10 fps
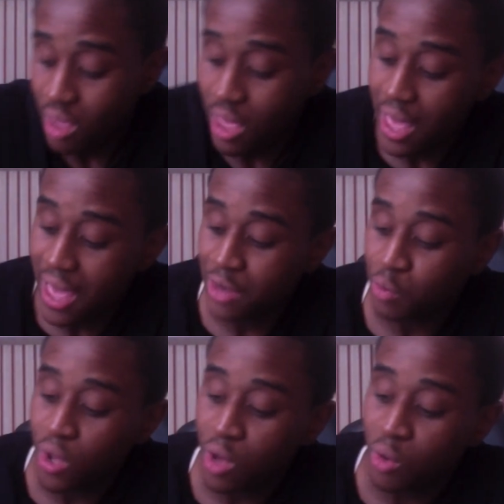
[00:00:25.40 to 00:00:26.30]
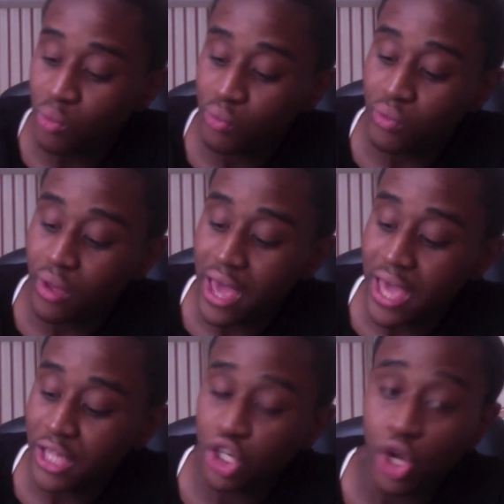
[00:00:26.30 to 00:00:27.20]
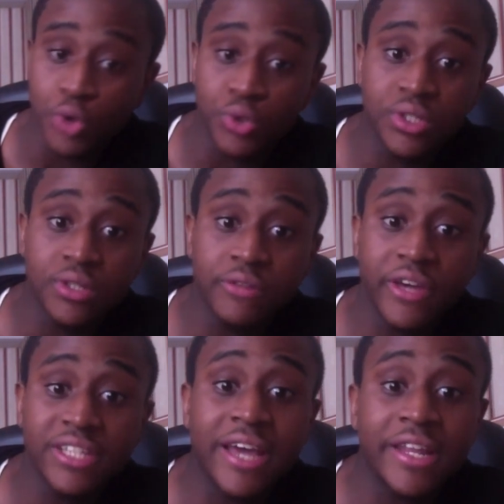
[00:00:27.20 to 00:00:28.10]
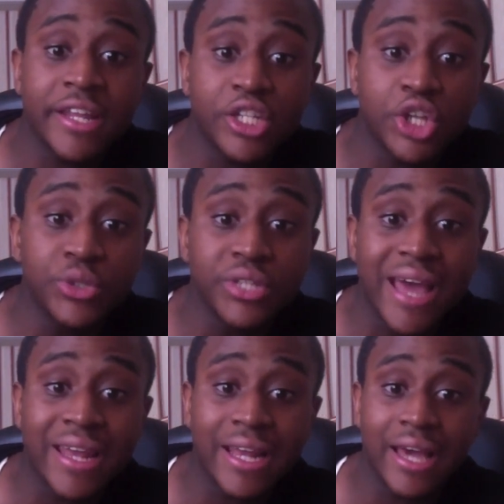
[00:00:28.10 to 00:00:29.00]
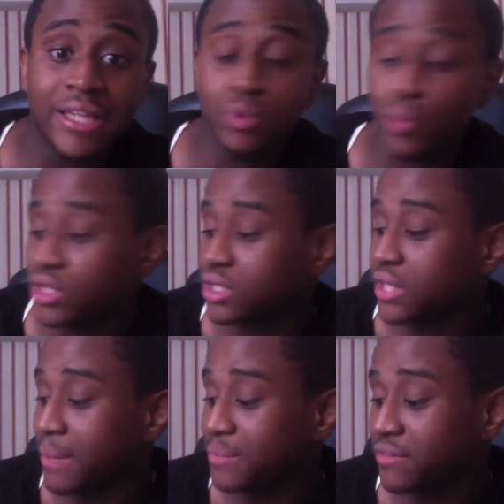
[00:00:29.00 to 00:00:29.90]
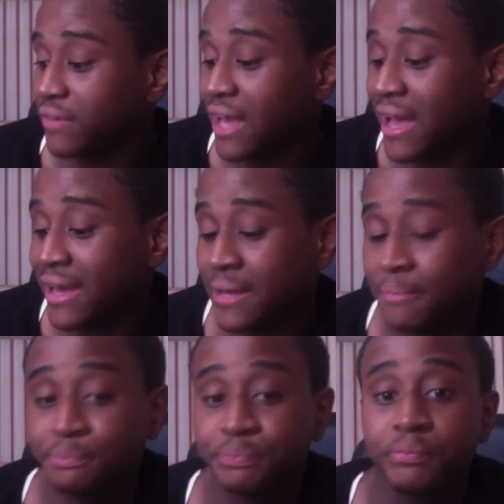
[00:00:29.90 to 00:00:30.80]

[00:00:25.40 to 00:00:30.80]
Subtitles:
well, the first ident I chose to analyze was the MTV ident.